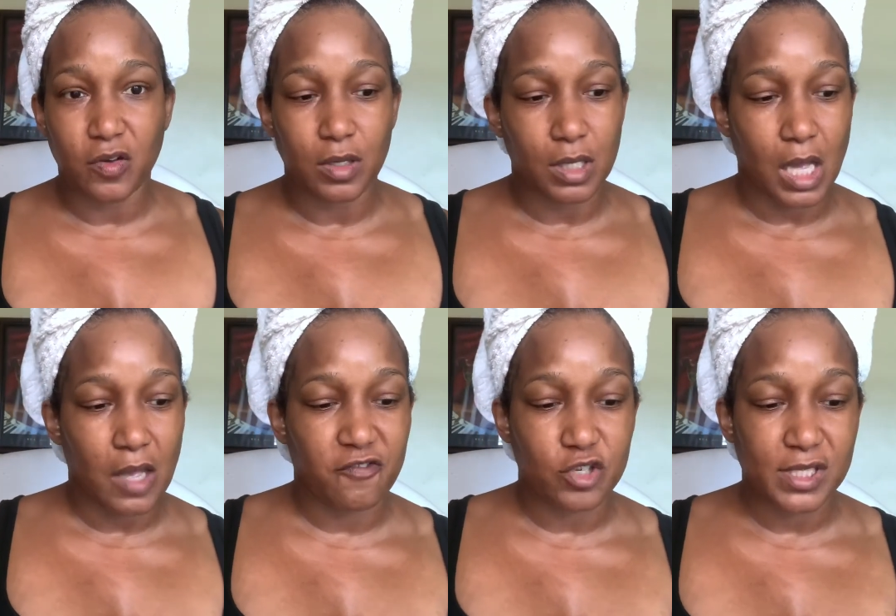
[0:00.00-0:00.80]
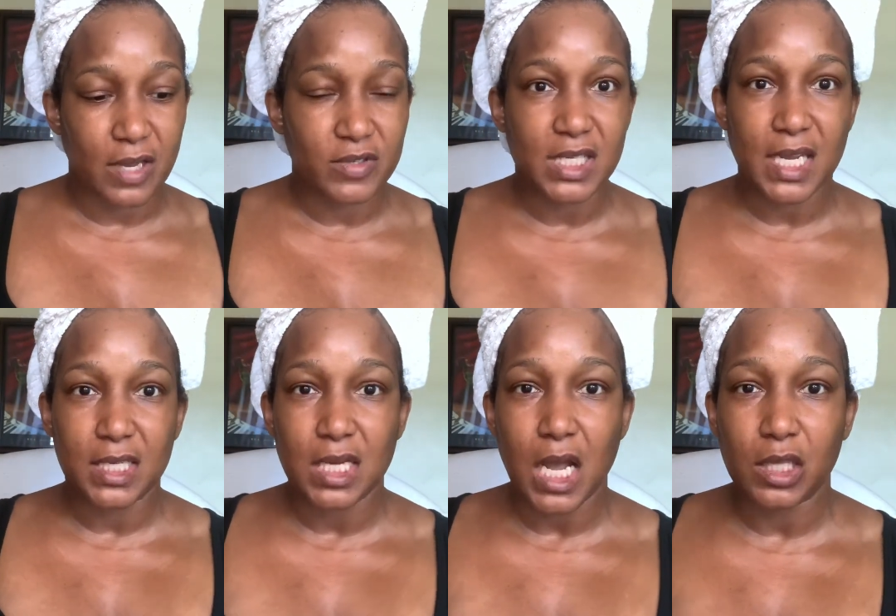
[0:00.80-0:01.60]
uh, for seventeen
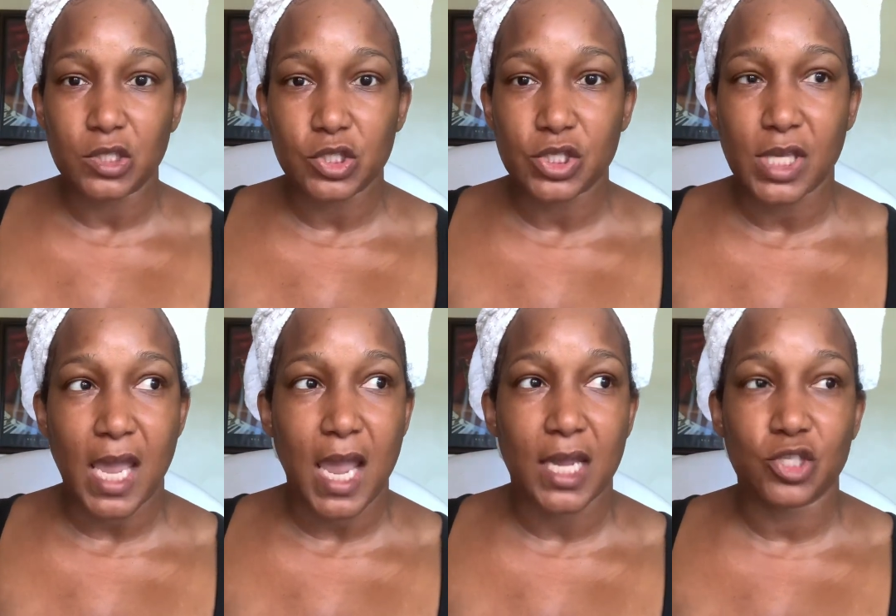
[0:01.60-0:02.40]
dollars. And